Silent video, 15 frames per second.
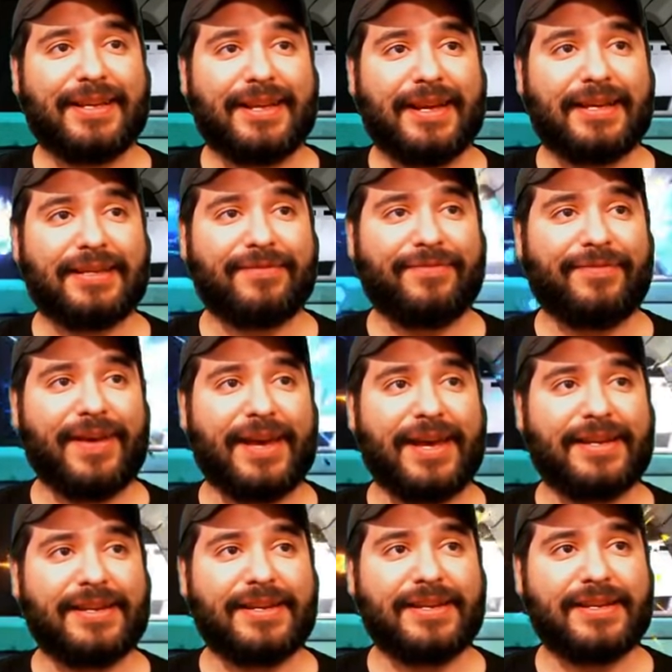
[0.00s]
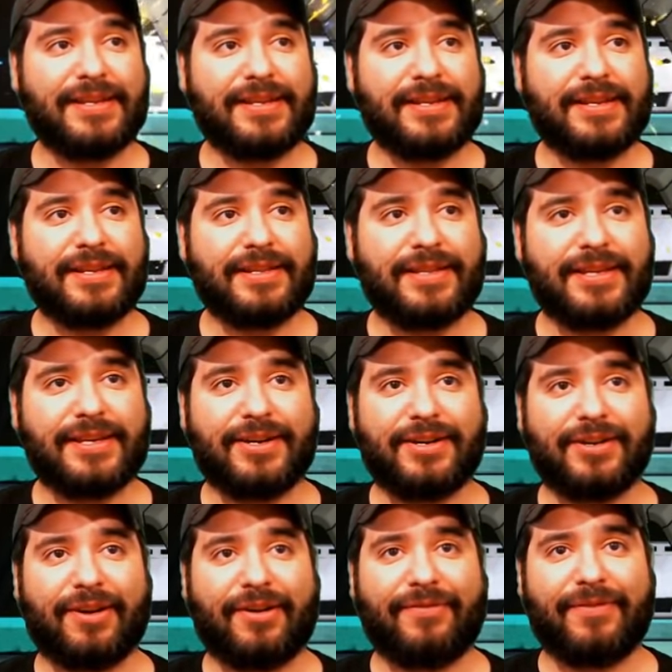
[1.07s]
has fed the
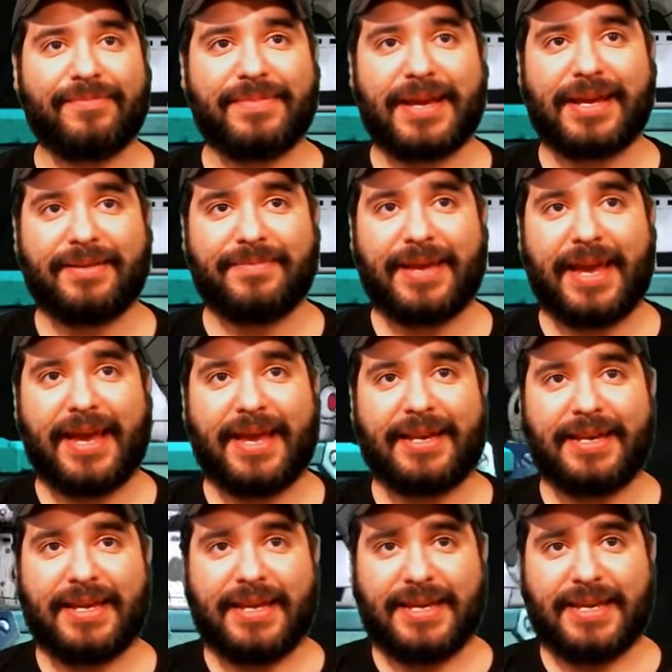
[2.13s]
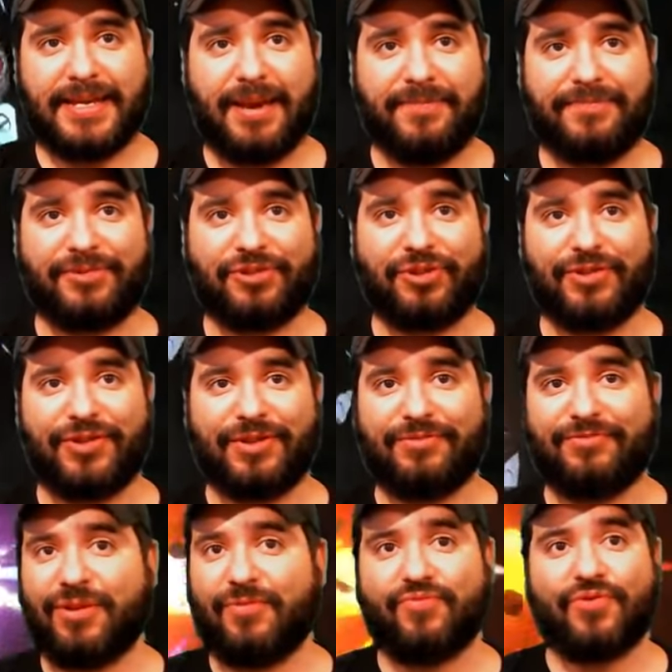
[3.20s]
hunger for Mega Man. I'm sure the,
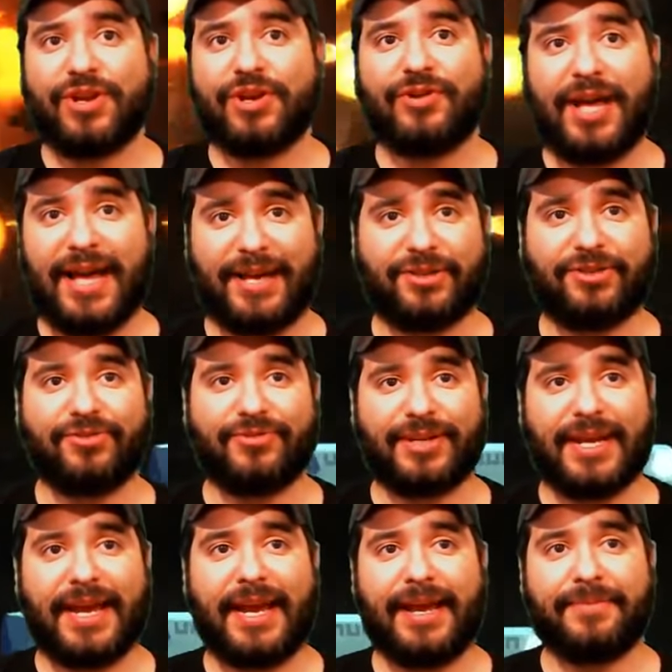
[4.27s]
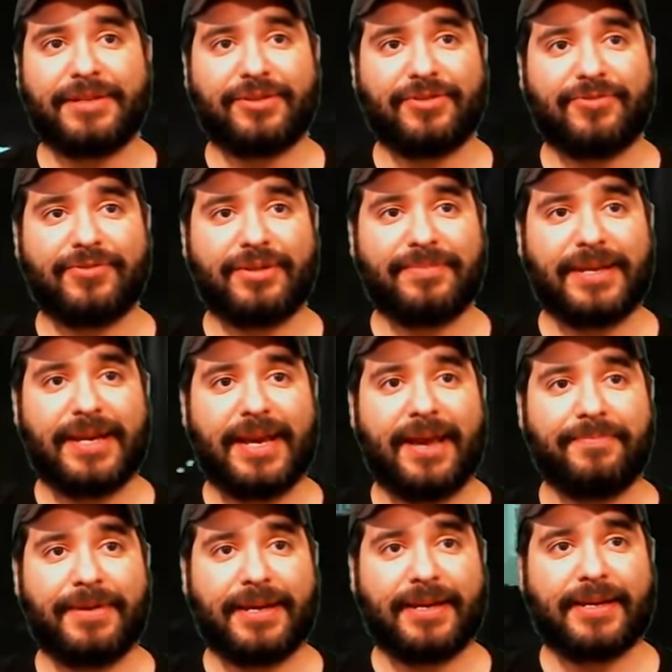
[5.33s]
the real actual game is going to be
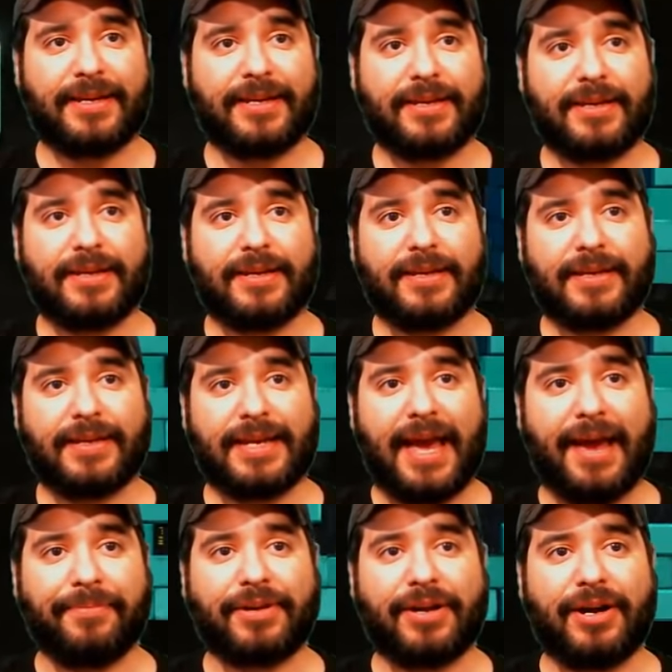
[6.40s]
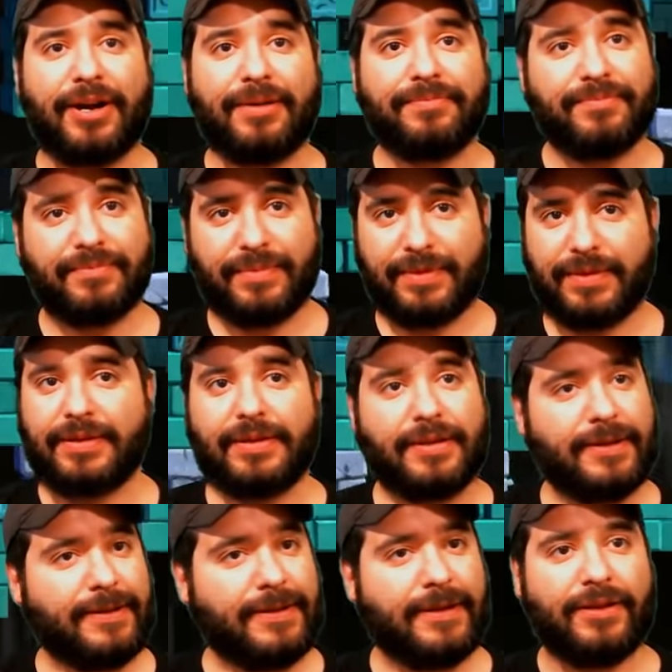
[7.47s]
epic. Capcom,
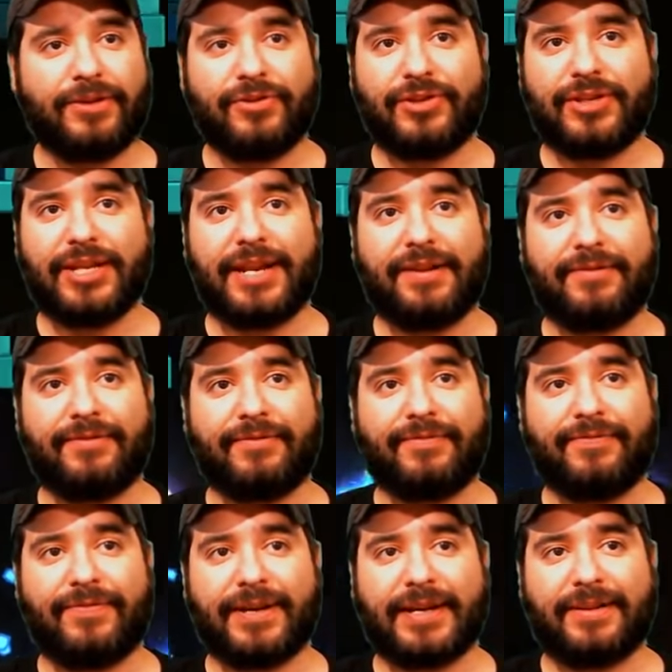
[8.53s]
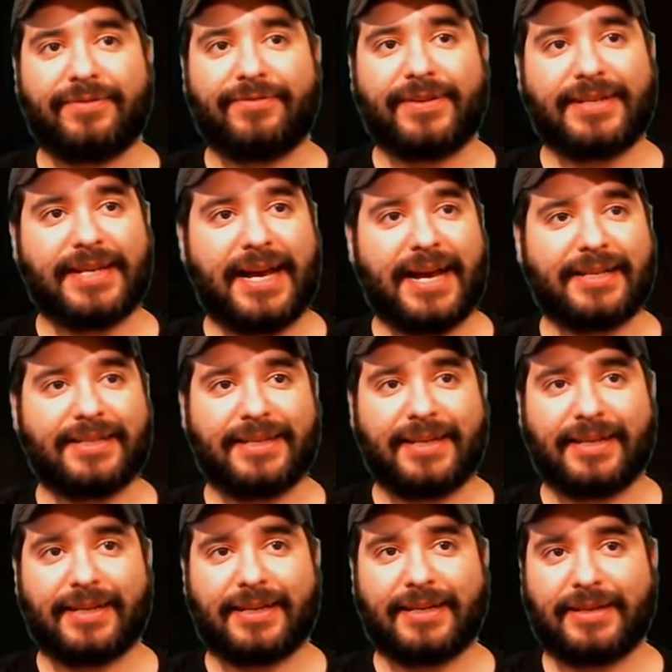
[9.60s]
you did it fucking
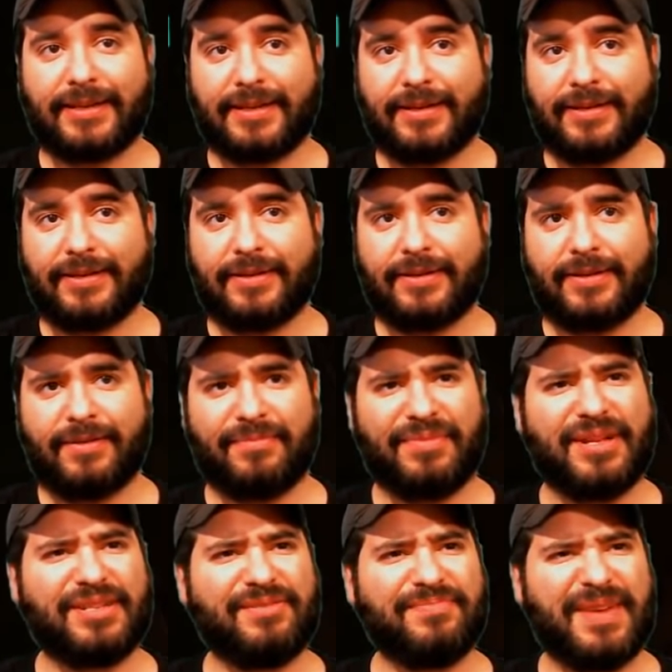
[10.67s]
fantastic. Plus,